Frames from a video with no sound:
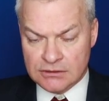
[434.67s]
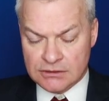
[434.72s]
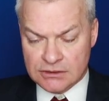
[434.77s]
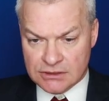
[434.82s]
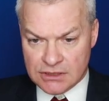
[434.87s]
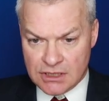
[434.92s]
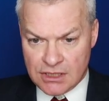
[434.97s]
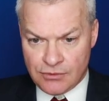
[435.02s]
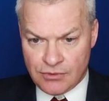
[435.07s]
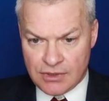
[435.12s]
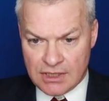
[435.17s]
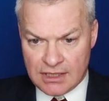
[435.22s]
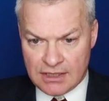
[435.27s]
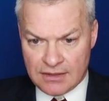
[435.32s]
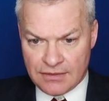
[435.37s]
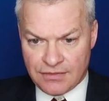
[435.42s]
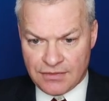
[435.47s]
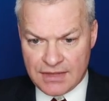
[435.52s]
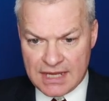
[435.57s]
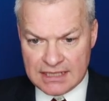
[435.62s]
So
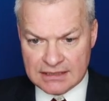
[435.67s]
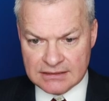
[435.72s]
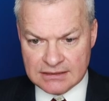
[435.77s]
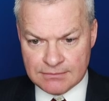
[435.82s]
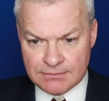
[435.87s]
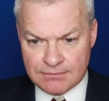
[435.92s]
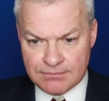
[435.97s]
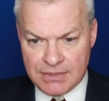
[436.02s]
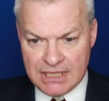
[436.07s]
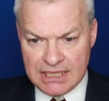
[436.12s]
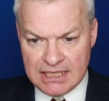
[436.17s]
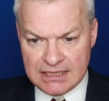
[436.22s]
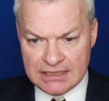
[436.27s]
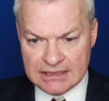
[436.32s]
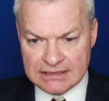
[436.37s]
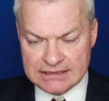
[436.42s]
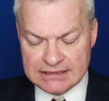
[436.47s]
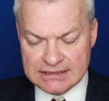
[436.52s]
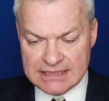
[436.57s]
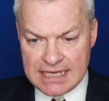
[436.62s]
that
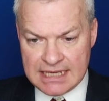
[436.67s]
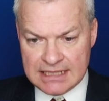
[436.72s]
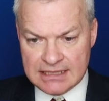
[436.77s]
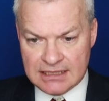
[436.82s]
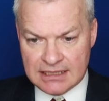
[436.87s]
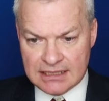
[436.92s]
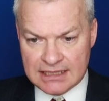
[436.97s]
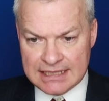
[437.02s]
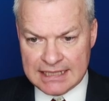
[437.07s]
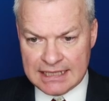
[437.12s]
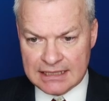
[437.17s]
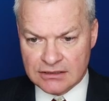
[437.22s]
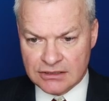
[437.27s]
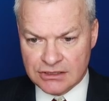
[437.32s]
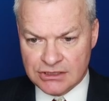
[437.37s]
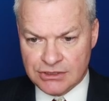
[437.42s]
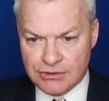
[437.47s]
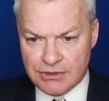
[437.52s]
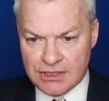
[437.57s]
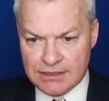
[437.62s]
being said, can
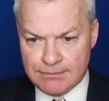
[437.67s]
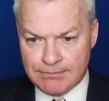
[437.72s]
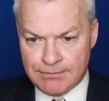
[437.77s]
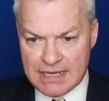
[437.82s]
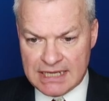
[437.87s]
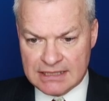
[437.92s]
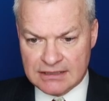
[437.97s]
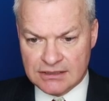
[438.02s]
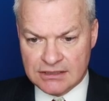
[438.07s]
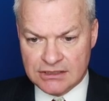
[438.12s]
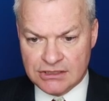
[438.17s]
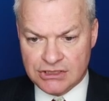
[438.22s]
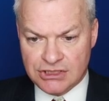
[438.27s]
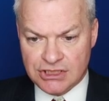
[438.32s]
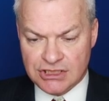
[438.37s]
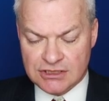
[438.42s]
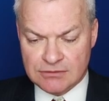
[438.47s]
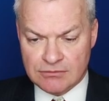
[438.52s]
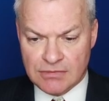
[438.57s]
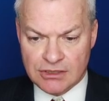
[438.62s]
I do any better than
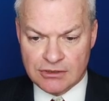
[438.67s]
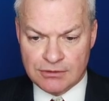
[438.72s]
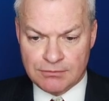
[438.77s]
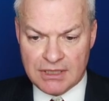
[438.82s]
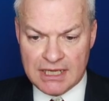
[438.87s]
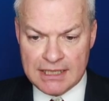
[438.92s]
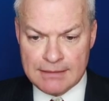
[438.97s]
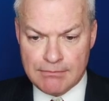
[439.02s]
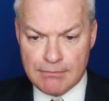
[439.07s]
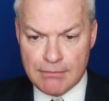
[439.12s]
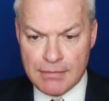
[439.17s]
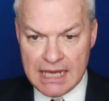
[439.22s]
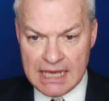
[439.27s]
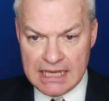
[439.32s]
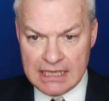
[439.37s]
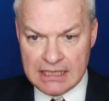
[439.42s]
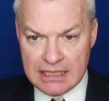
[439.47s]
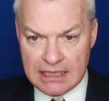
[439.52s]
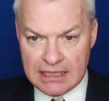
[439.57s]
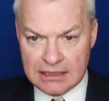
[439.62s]
JISM? I could play
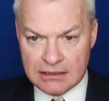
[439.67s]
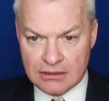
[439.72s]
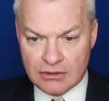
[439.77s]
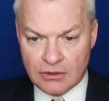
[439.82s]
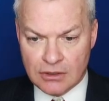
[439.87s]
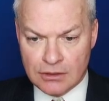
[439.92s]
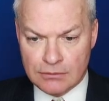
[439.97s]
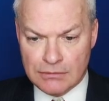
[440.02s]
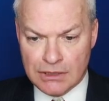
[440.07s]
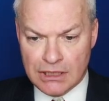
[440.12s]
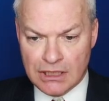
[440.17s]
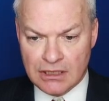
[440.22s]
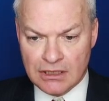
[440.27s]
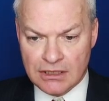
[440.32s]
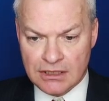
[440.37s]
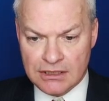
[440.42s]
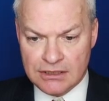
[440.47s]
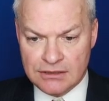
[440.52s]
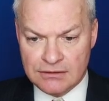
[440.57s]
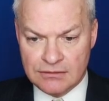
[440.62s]
MIG in column
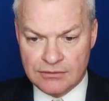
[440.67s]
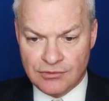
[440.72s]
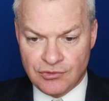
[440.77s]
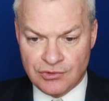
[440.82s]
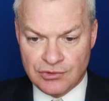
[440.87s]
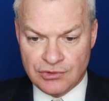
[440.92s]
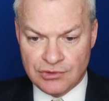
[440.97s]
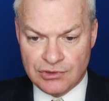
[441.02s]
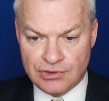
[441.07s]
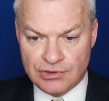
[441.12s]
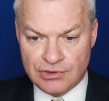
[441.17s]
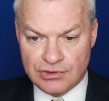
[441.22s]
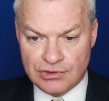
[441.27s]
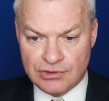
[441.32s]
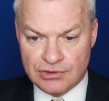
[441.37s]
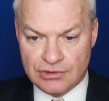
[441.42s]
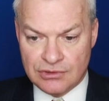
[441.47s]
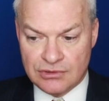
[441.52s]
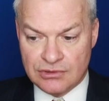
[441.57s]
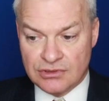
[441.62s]
9,
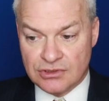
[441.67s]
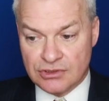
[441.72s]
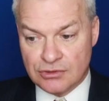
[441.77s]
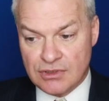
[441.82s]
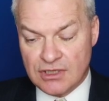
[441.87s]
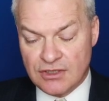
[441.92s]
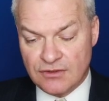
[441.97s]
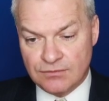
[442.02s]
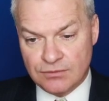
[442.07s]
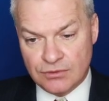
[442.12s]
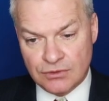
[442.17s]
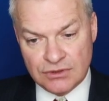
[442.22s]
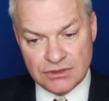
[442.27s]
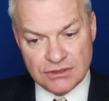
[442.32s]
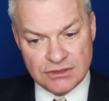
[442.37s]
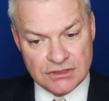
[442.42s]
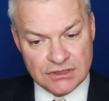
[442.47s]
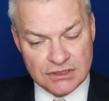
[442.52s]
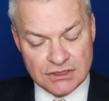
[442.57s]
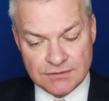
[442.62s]
12
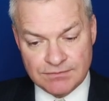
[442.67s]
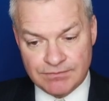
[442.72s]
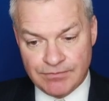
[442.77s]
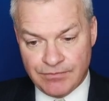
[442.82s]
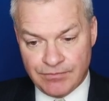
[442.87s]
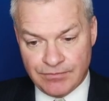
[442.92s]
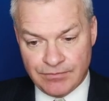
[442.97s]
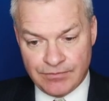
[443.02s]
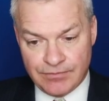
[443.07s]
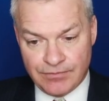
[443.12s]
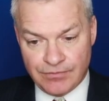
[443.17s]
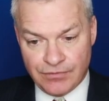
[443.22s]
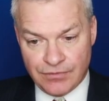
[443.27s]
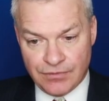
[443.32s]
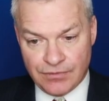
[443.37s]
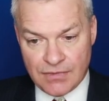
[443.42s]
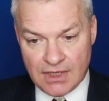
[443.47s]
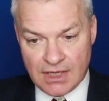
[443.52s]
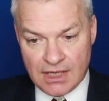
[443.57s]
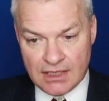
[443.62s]
points,
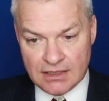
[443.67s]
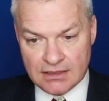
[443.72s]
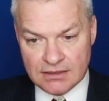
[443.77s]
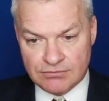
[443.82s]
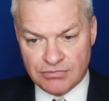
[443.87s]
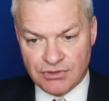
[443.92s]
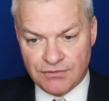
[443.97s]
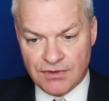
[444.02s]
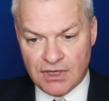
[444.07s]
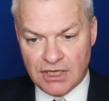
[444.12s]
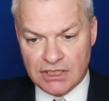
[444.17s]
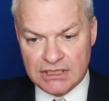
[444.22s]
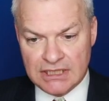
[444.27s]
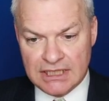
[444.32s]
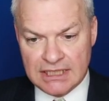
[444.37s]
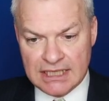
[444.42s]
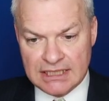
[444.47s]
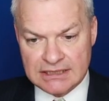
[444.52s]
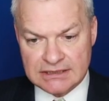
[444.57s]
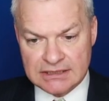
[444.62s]
and providing
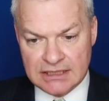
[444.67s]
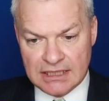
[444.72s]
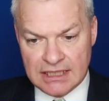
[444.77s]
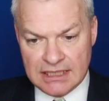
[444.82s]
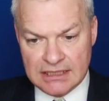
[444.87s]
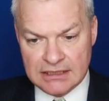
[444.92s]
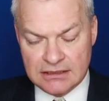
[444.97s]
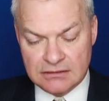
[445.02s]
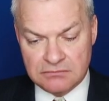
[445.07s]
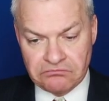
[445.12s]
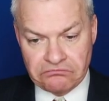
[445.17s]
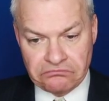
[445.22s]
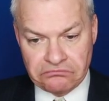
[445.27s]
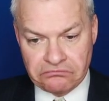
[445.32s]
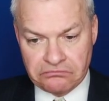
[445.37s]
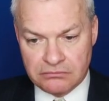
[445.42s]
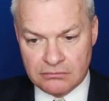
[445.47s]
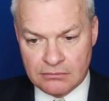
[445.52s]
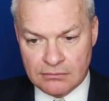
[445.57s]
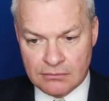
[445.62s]
an S lane.
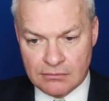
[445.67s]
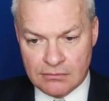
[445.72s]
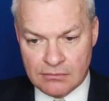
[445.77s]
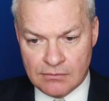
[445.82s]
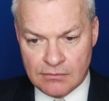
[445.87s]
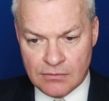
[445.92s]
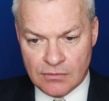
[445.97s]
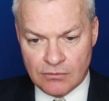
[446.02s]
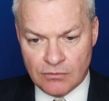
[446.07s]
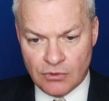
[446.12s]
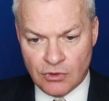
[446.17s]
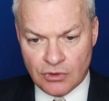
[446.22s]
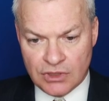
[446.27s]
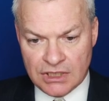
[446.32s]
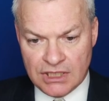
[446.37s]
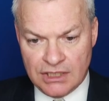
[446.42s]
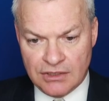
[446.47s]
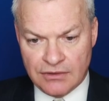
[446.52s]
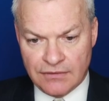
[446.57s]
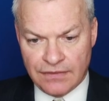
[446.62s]
Not
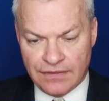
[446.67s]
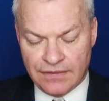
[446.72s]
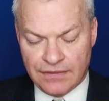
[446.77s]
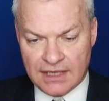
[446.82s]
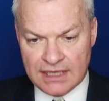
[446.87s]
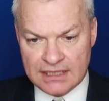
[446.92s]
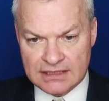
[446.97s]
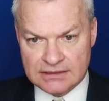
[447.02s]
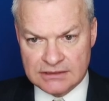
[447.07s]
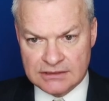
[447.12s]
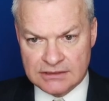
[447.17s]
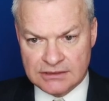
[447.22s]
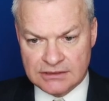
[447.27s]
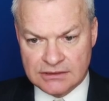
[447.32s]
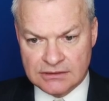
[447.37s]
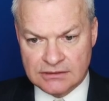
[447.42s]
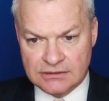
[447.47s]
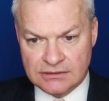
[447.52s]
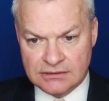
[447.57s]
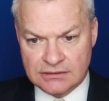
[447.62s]
keen on
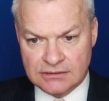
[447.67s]
that.